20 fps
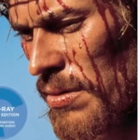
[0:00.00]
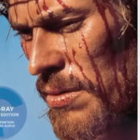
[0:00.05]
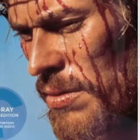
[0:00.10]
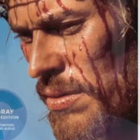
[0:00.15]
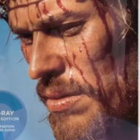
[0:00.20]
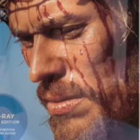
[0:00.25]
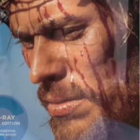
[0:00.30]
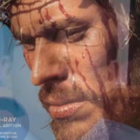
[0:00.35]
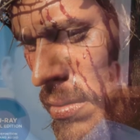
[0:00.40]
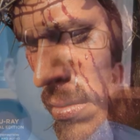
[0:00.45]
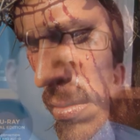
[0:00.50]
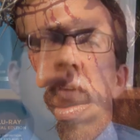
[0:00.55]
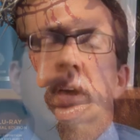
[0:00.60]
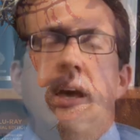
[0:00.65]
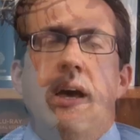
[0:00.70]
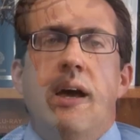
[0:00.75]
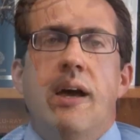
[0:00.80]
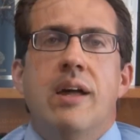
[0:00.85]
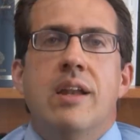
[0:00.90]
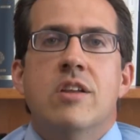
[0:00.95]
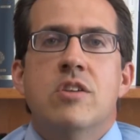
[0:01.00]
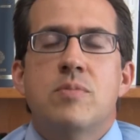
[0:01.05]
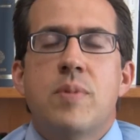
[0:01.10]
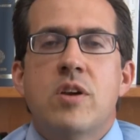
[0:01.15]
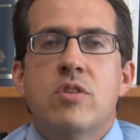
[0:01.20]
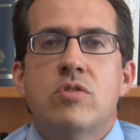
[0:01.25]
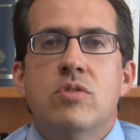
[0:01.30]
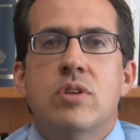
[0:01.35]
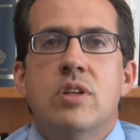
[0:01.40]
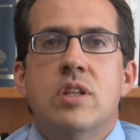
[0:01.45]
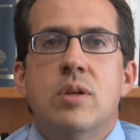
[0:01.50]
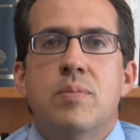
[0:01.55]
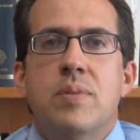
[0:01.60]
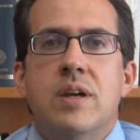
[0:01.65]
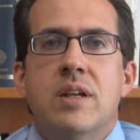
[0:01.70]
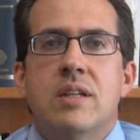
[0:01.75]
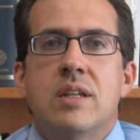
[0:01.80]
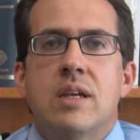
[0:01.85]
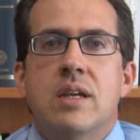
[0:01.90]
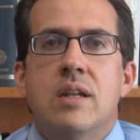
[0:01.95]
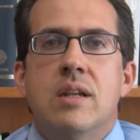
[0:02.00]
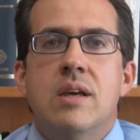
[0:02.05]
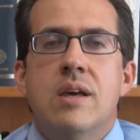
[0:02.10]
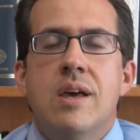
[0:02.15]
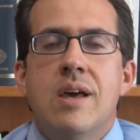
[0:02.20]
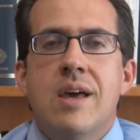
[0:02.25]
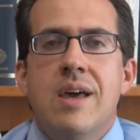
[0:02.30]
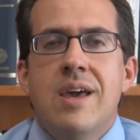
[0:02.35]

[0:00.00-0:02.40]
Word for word: terms, uh, and especially depicting